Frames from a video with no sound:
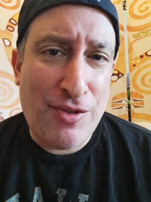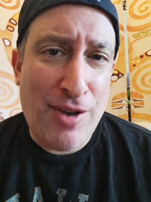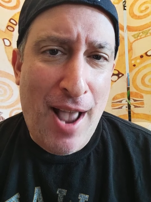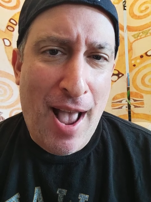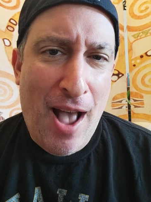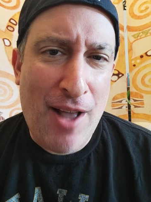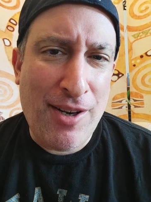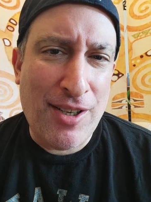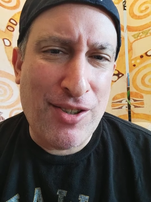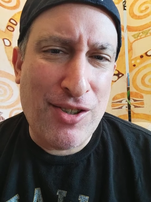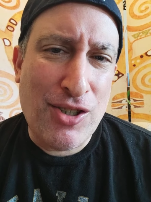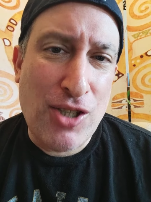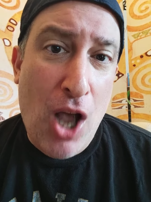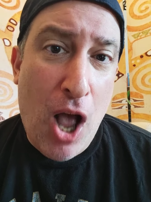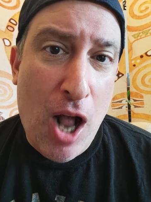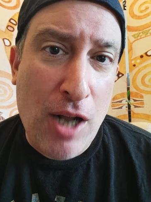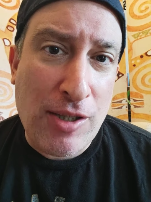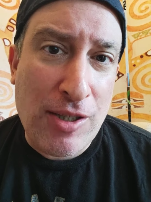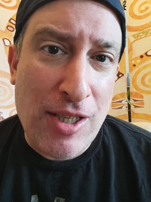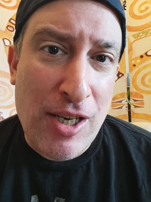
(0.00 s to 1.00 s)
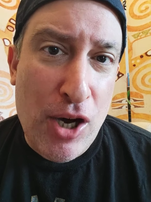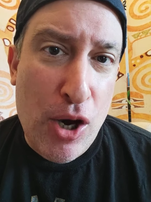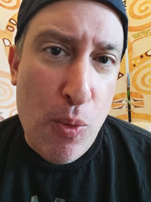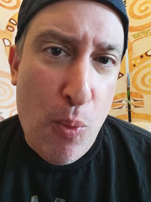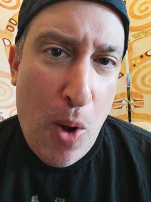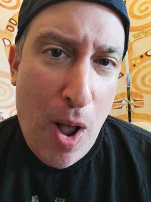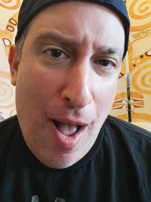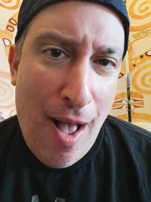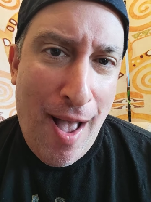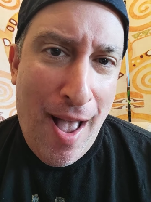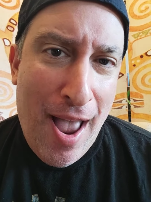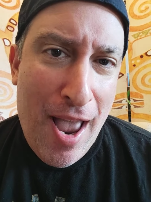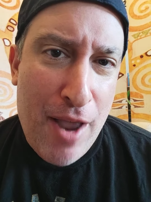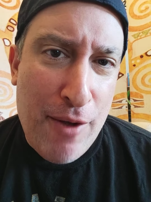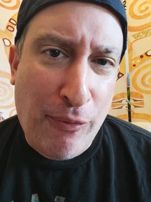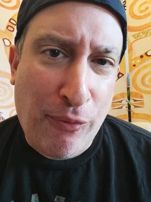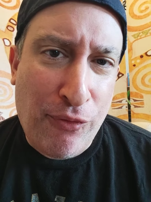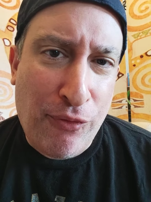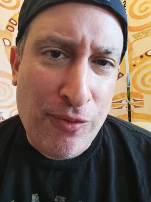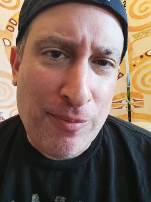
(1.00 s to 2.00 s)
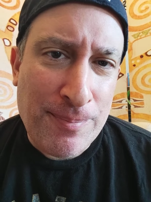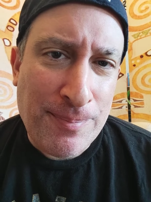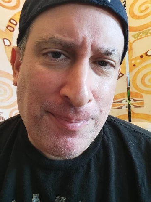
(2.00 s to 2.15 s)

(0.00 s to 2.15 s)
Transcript: down and talk to your wife.